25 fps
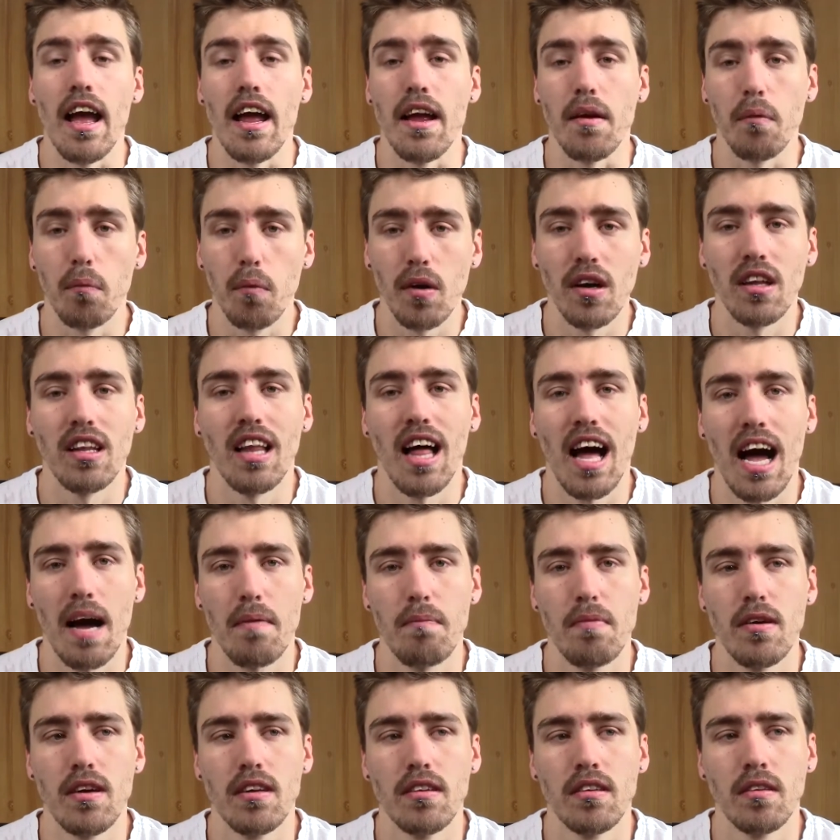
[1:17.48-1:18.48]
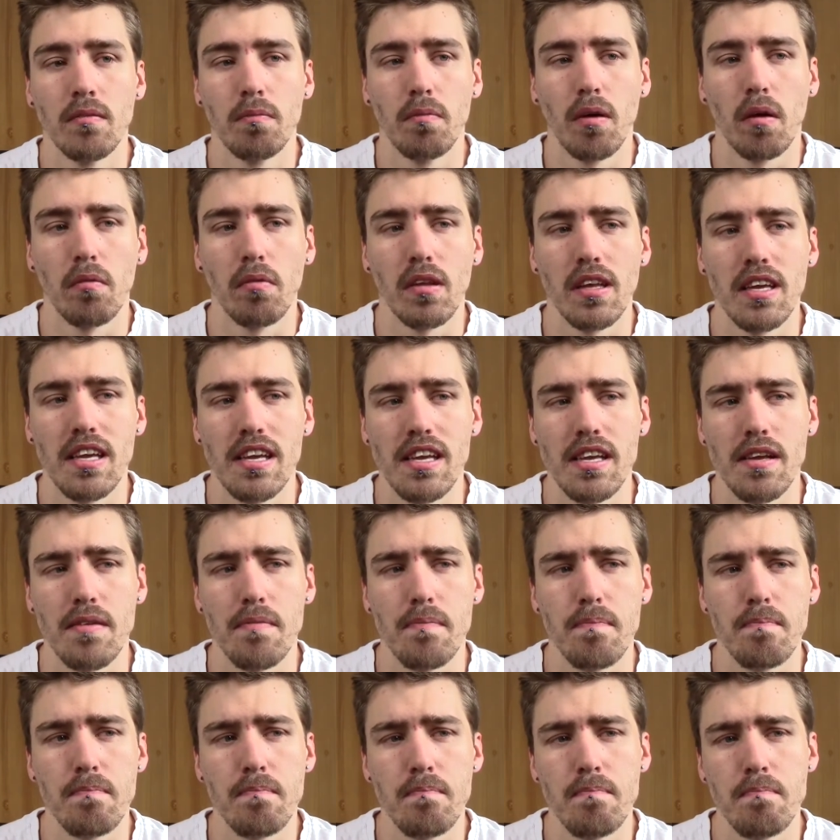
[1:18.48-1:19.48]
It will happen probably
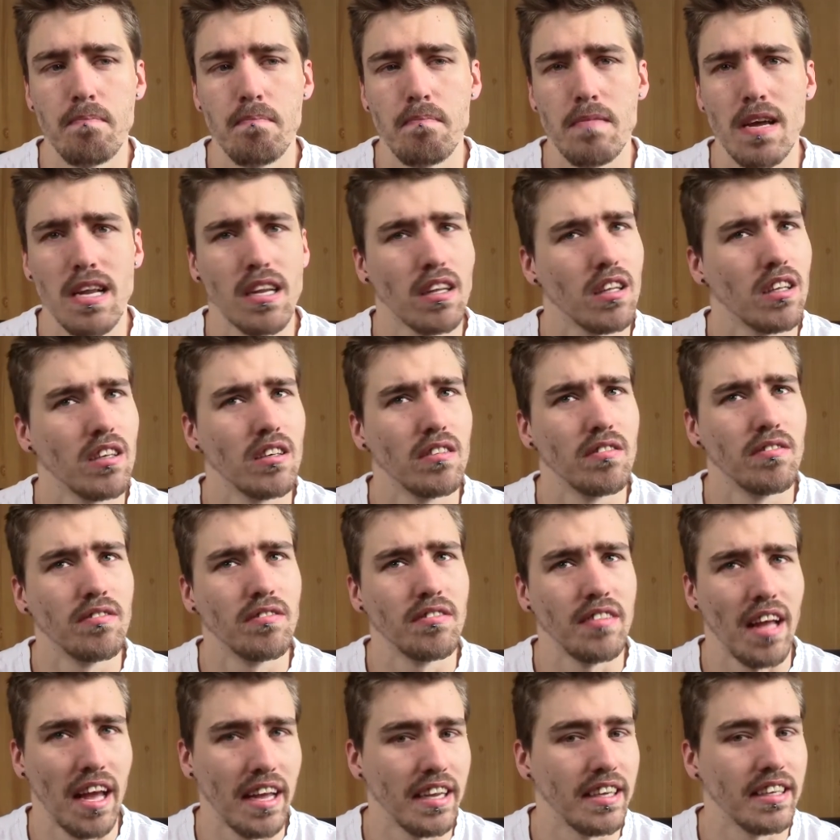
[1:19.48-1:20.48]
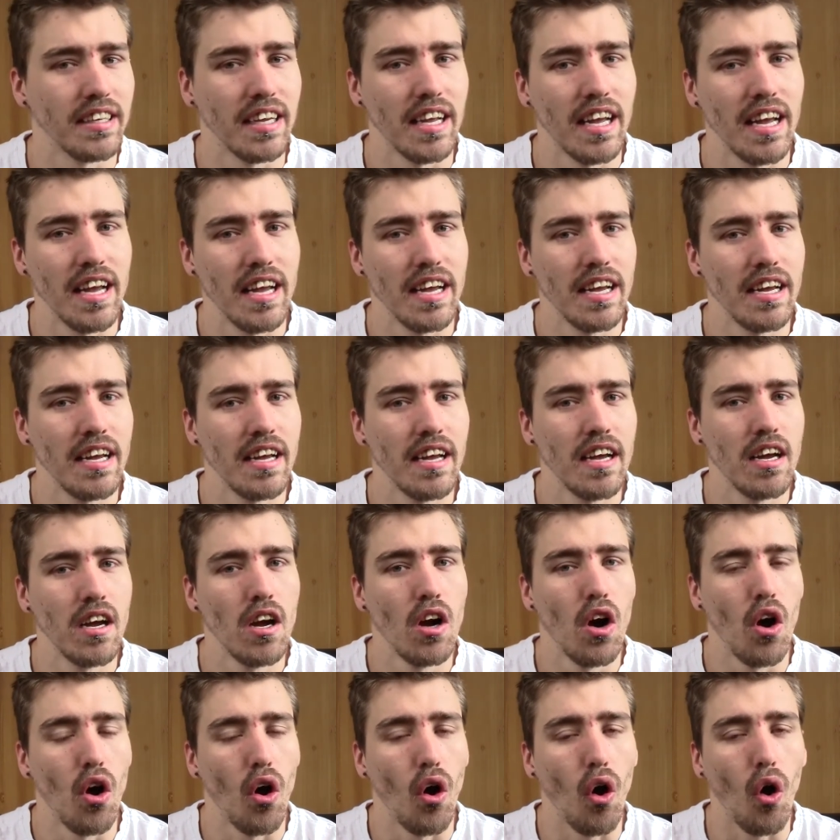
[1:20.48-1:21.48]
middle of next year
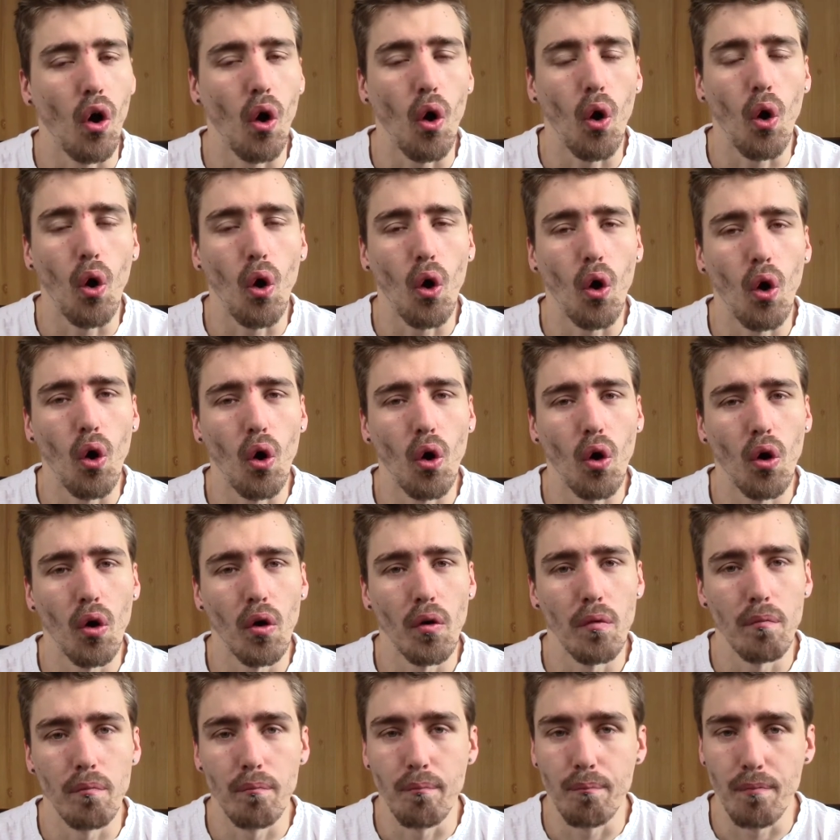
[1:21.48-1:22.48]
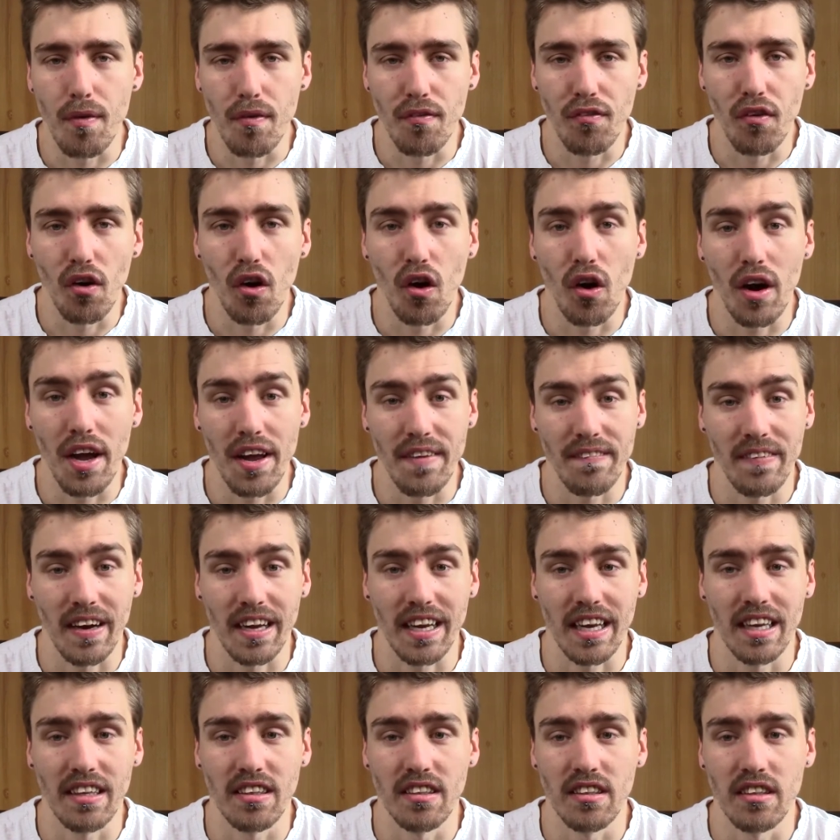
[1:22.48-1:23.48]
or before if I
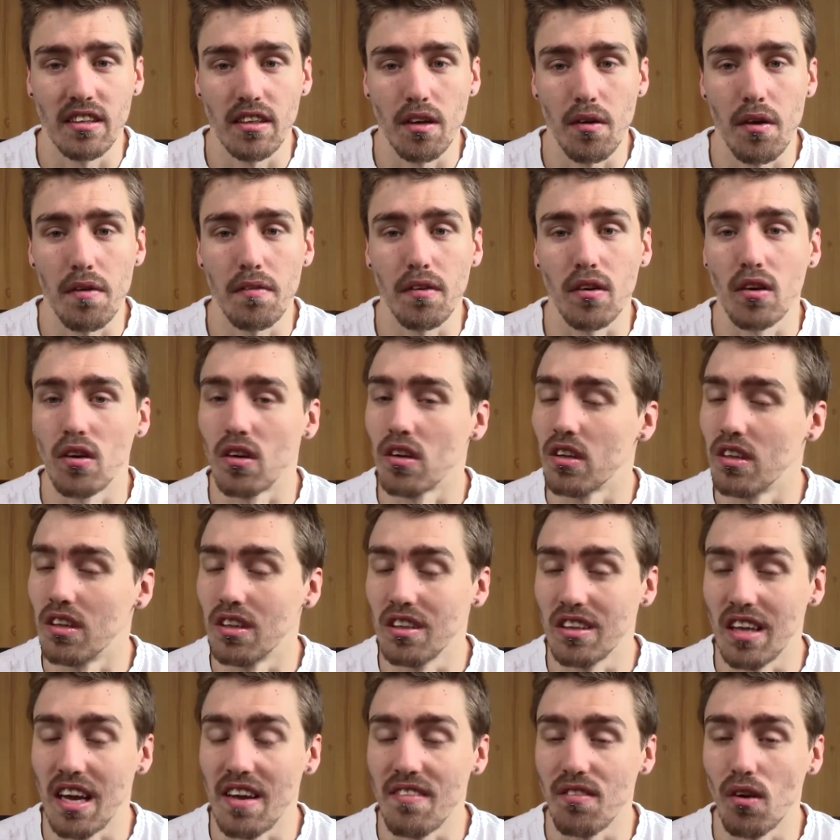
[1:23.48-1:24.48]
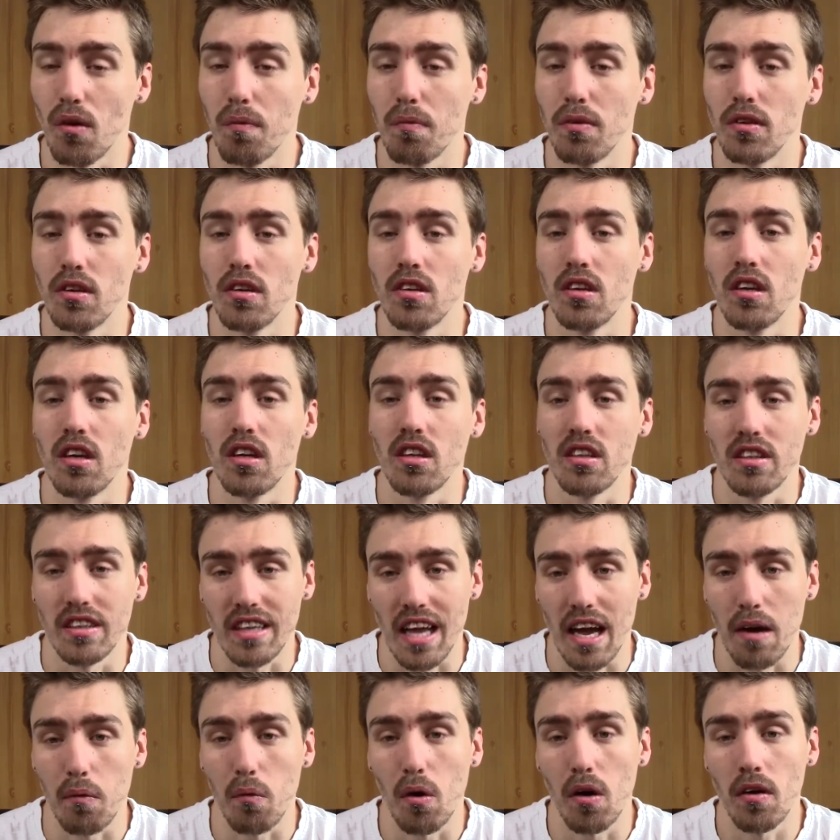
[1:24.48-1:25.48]
can do it because I'm going to save up and
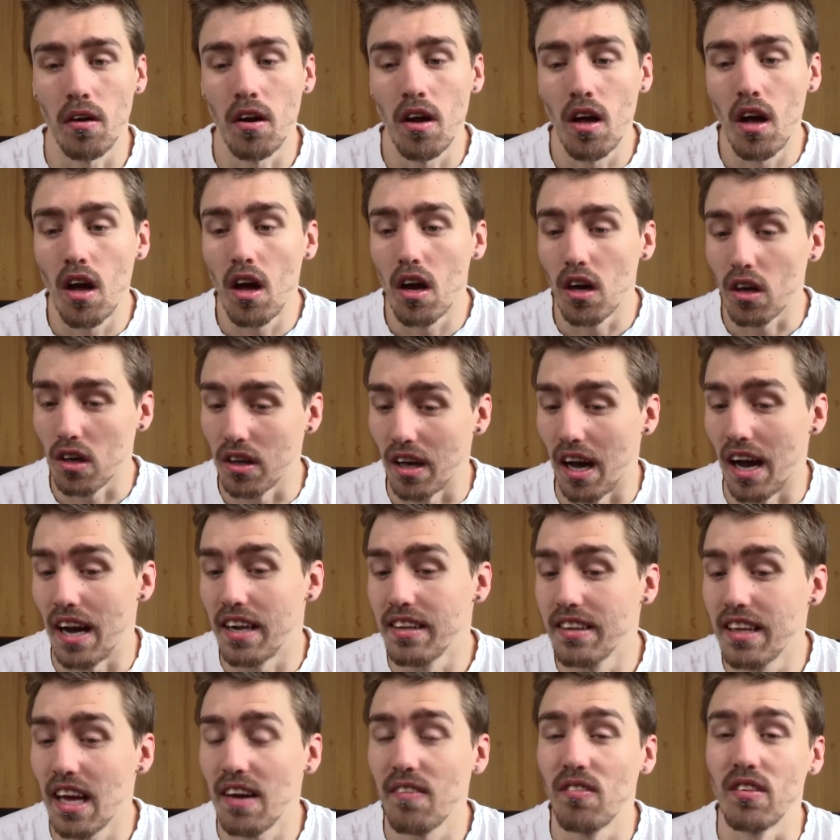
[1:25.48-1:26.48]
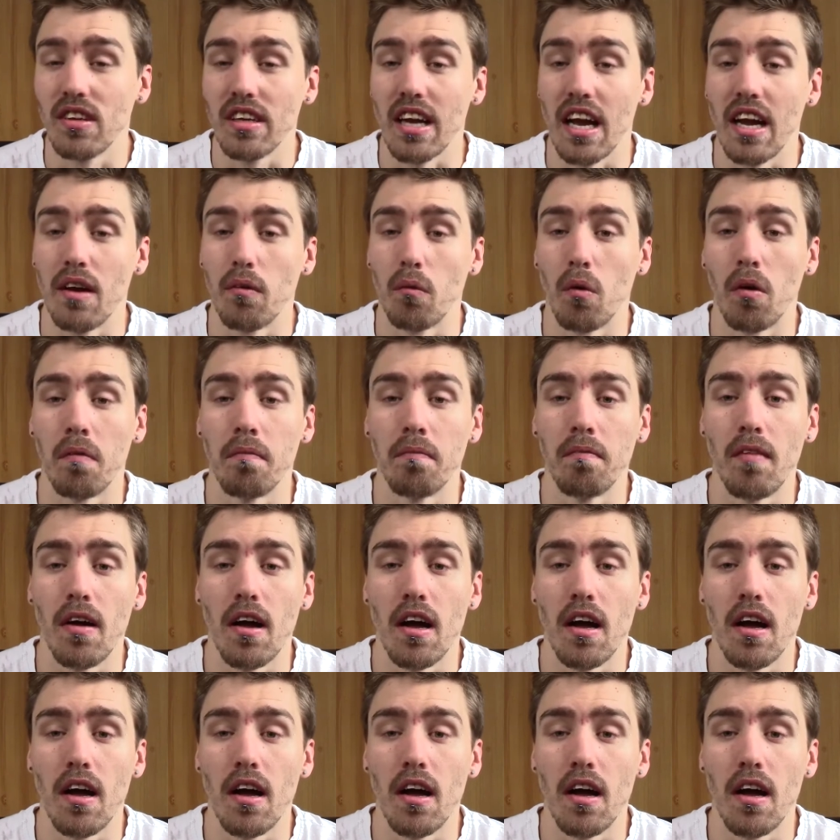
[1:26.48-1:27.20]
get one because I'm definitely getting one.